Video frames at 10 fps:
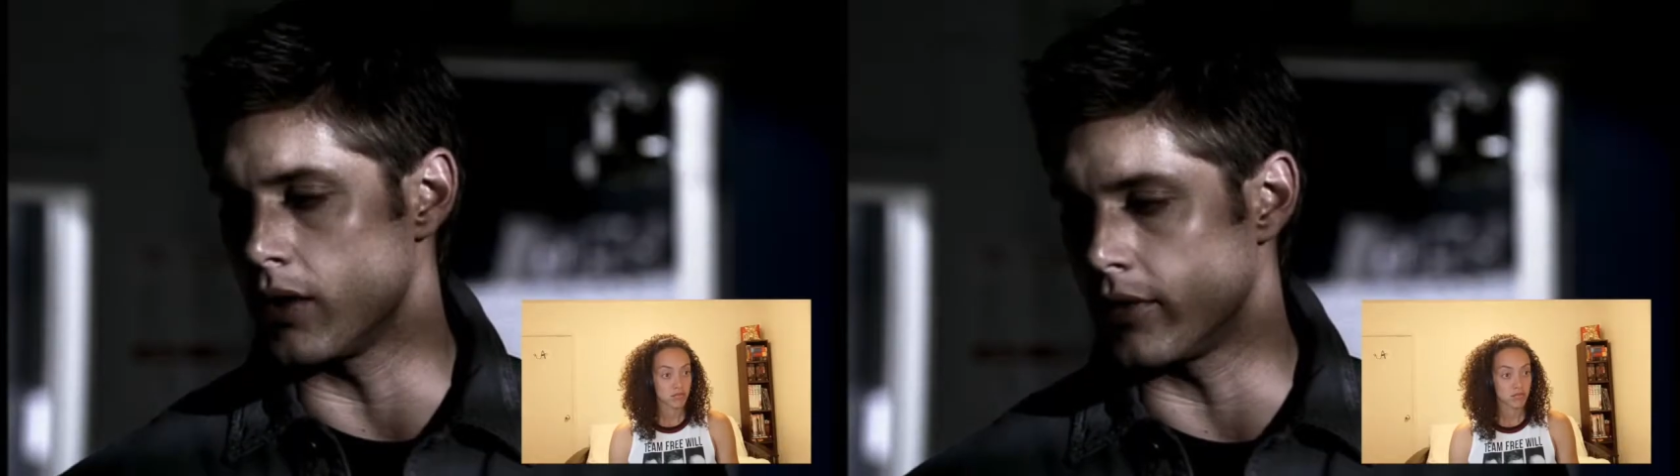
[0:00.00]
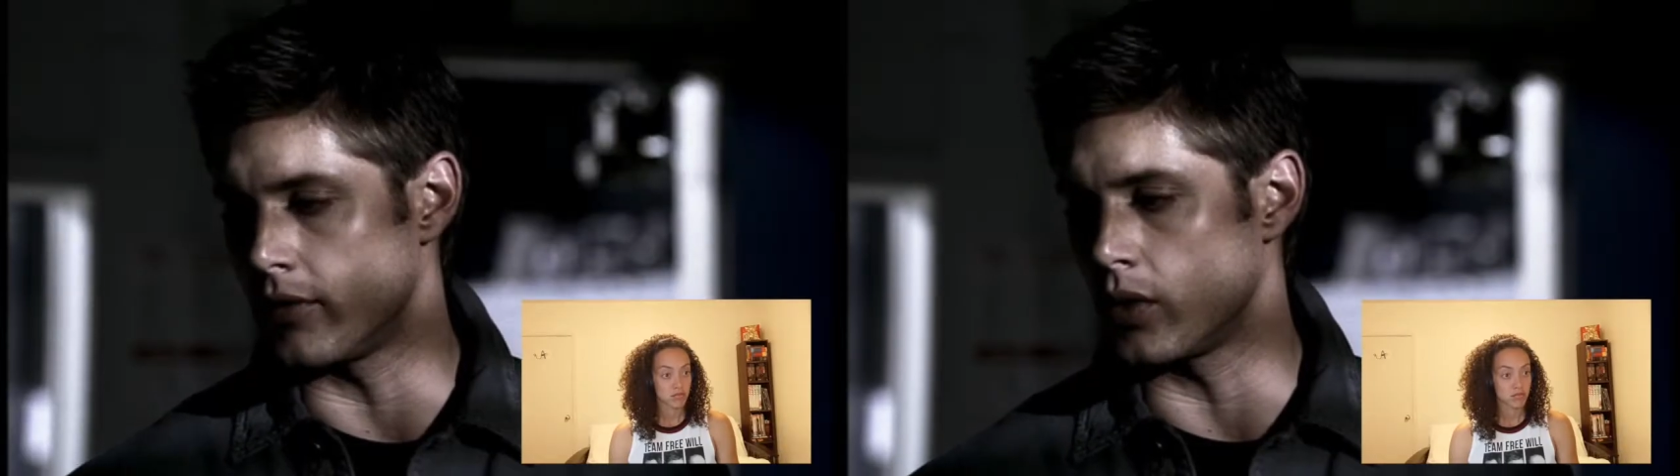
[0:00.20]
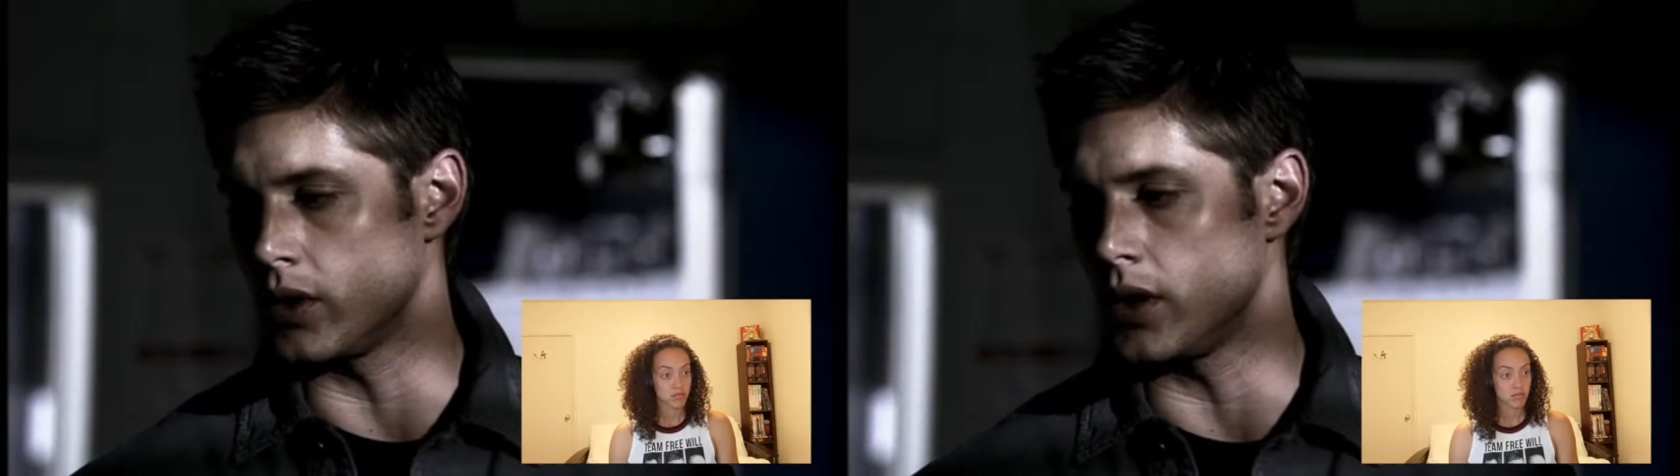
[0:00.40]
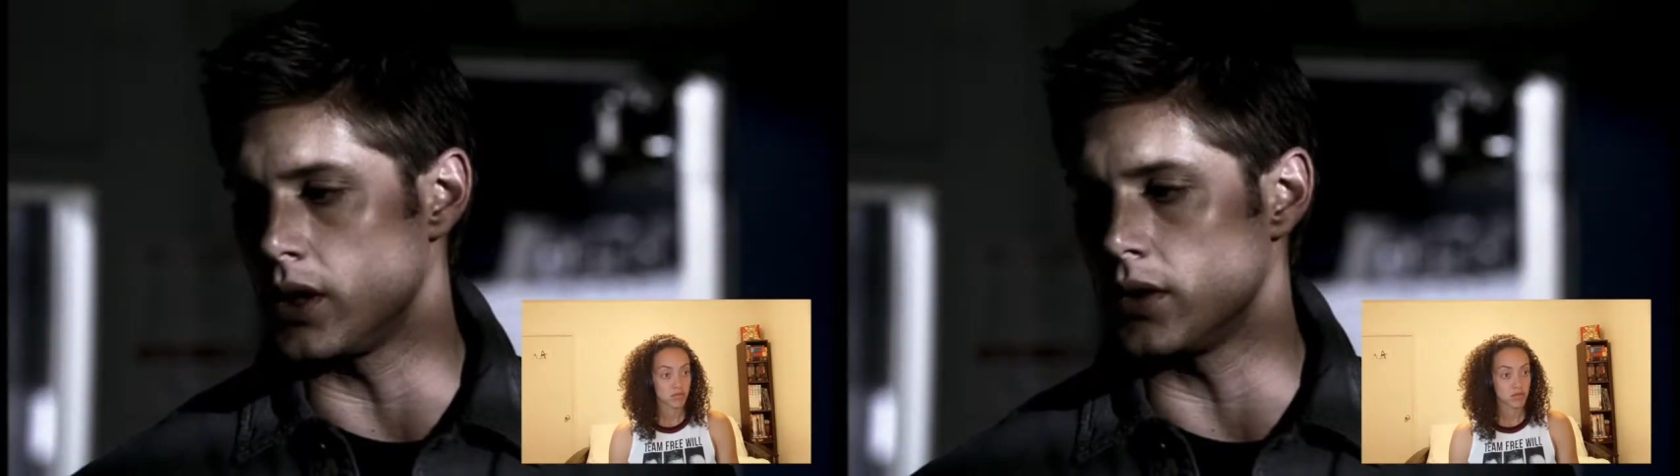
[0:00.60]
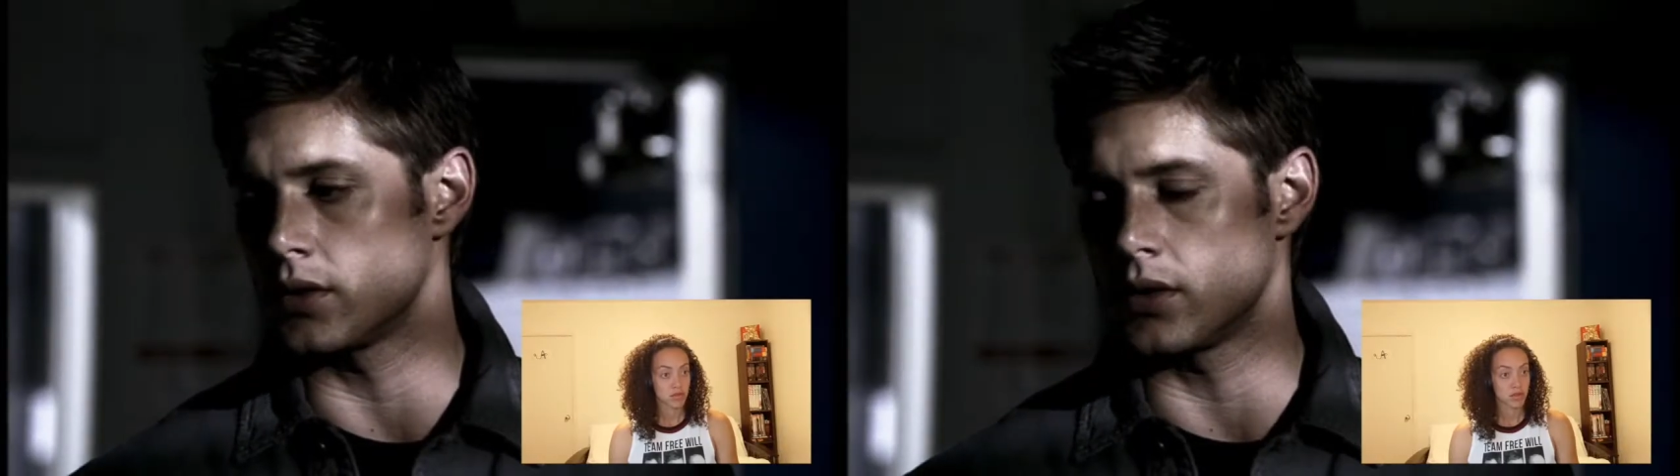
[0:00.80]
it rained for 40
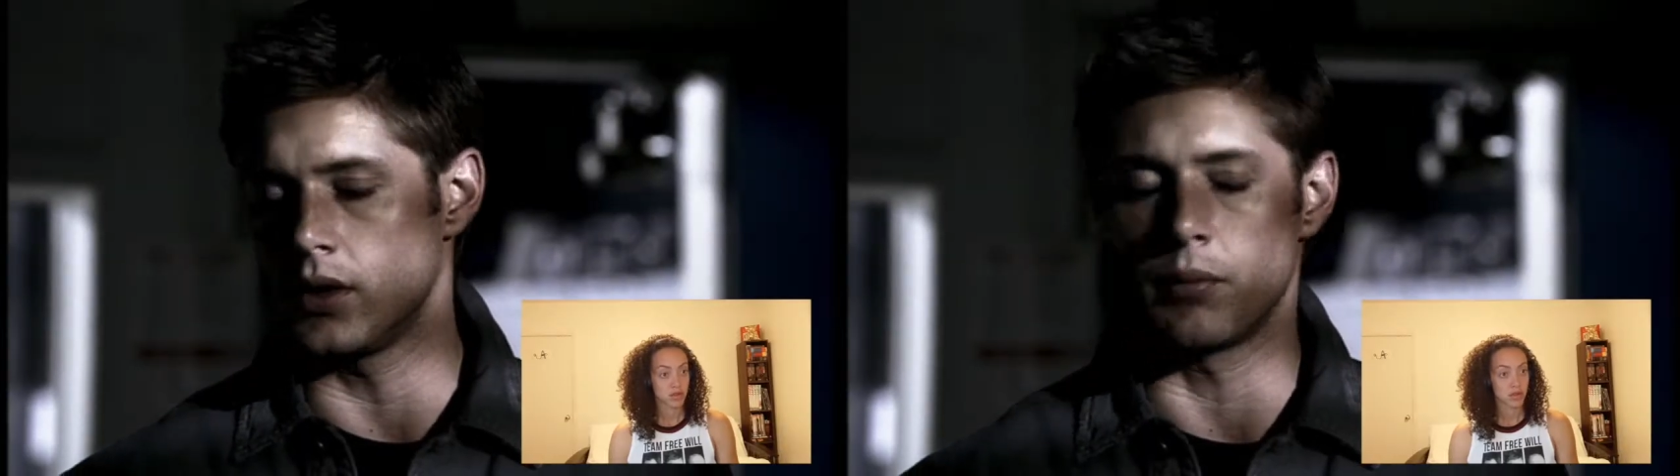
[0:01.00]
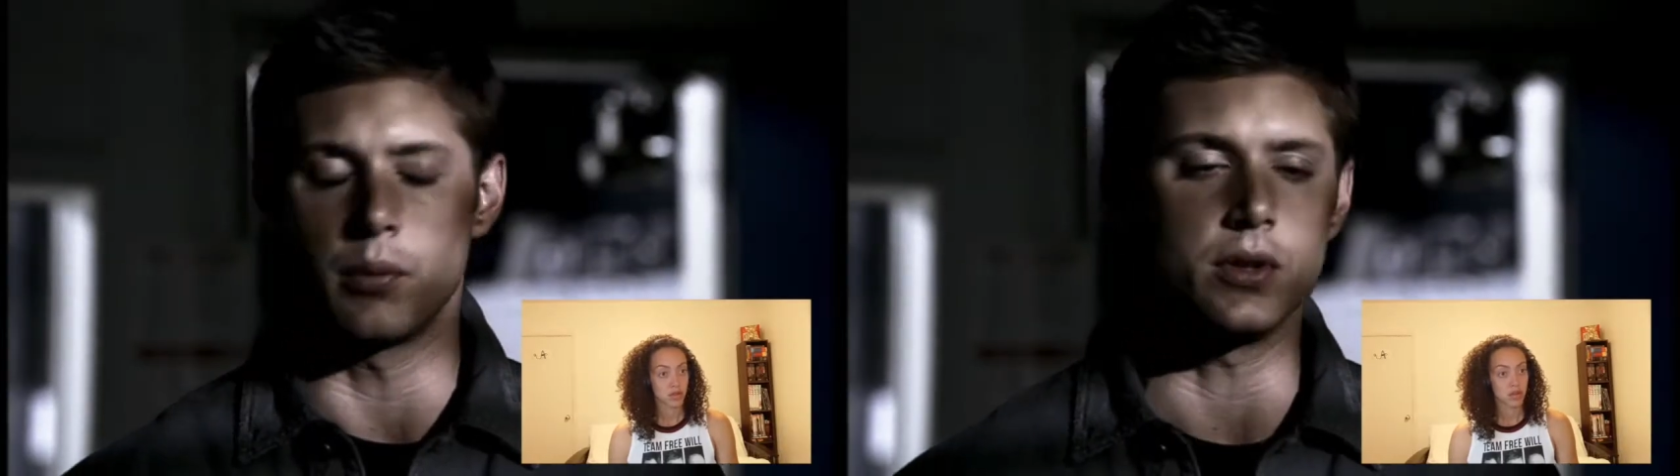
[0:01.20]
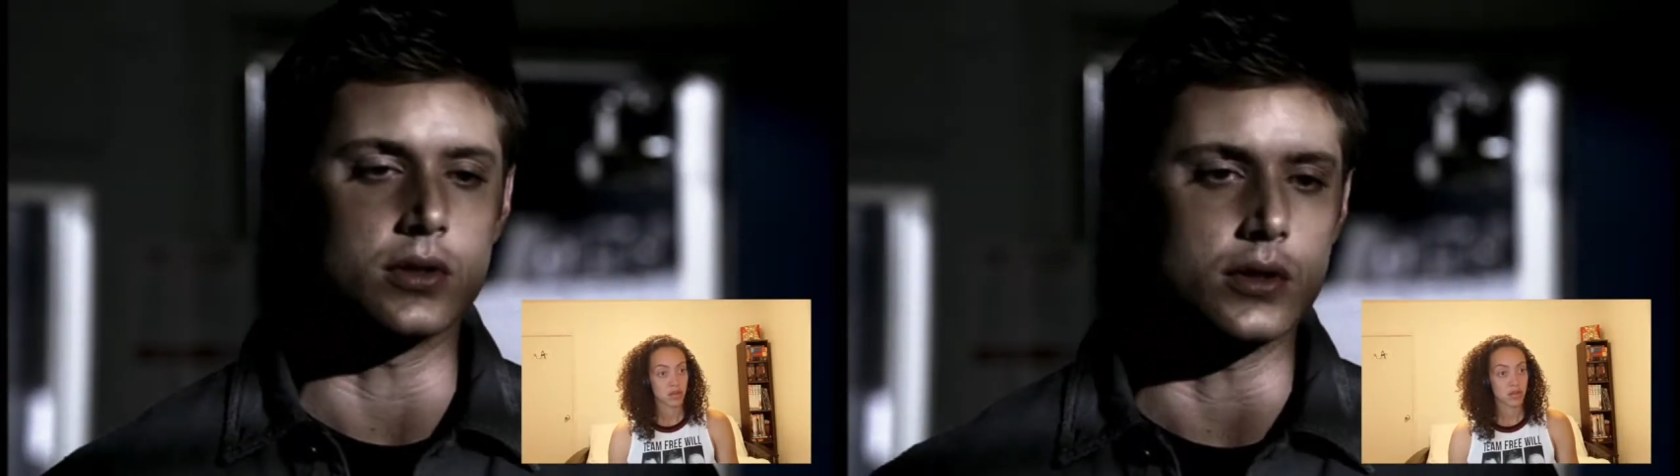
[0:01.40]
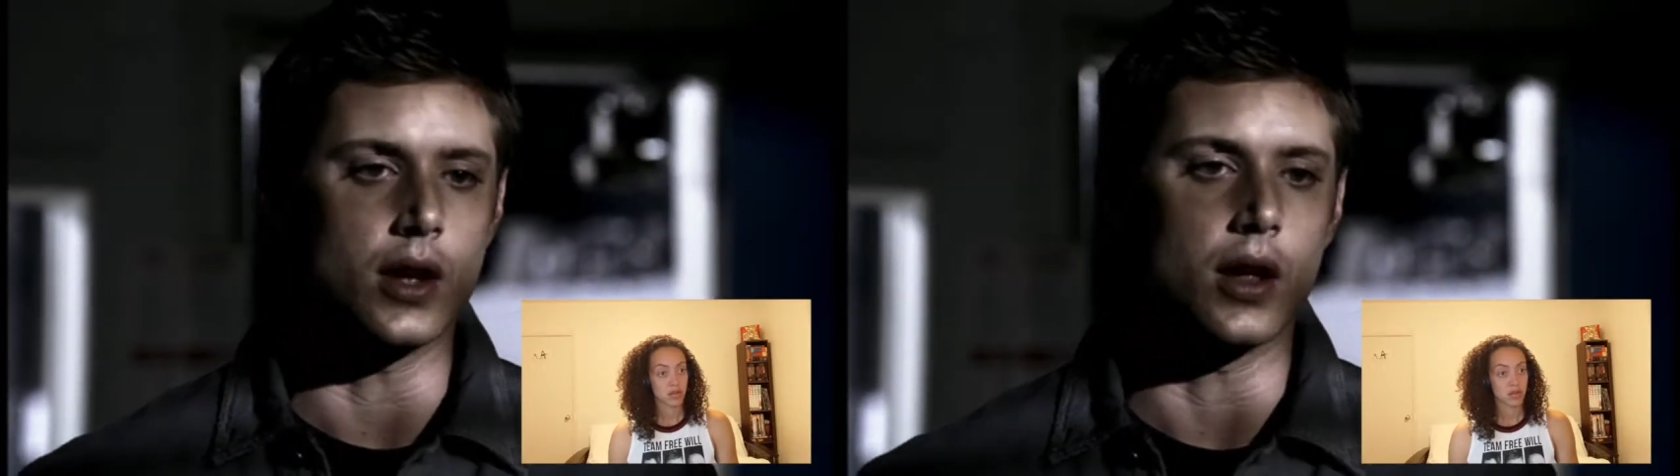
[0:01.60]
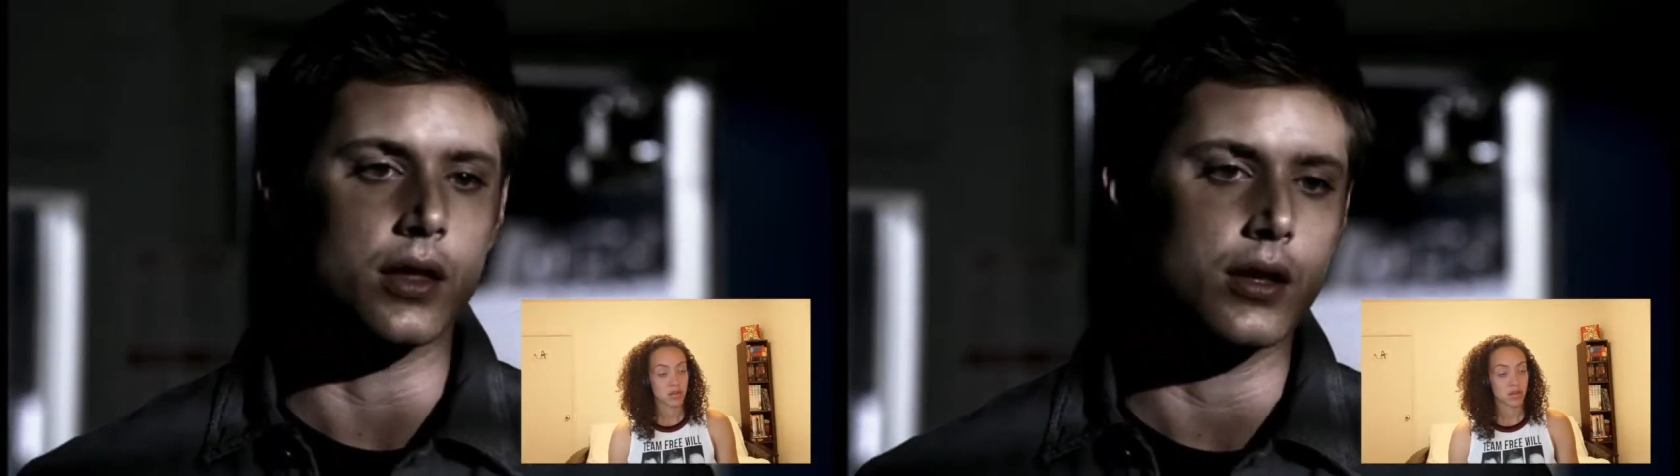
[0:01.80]
days. The number means
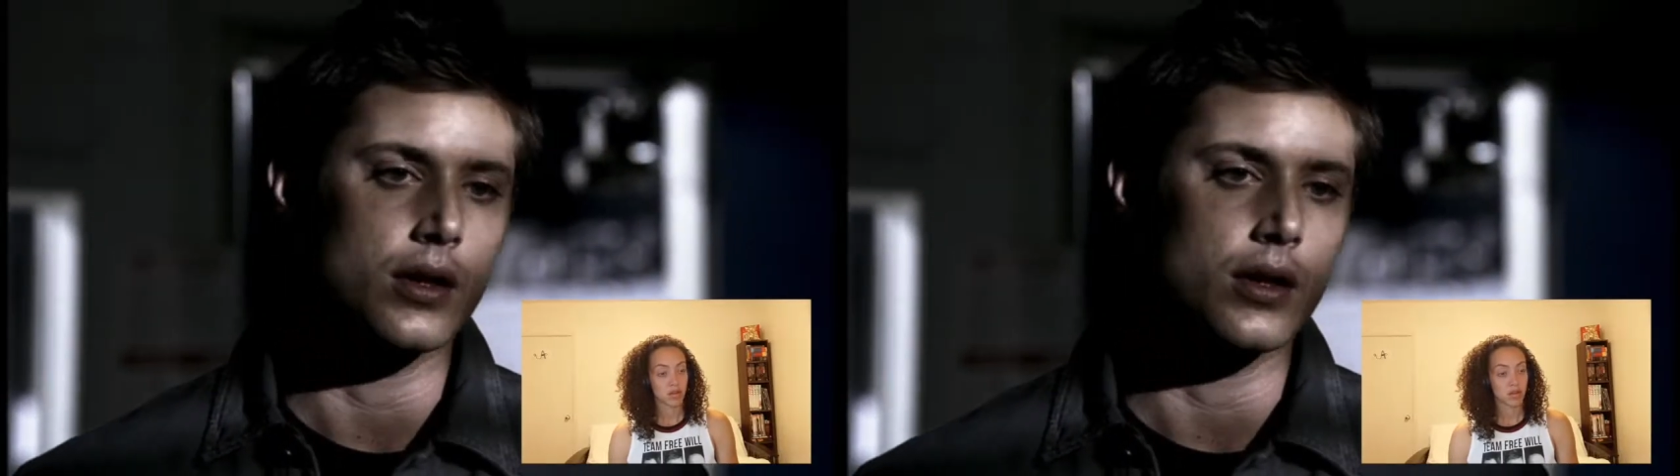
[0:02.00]
death.